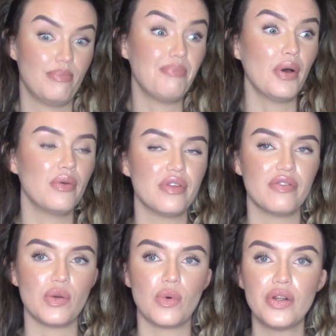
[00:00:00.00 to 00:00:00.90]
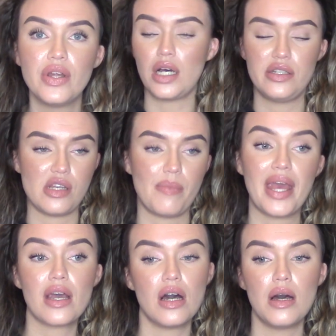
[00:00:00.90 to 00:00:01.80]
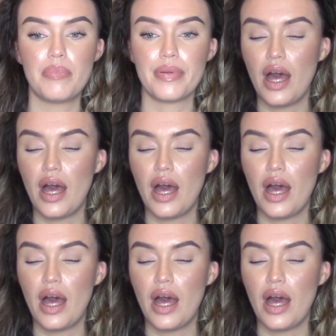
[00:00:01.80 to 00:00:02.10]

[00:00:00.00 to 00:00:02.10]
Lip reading: both if you want, under your makeup,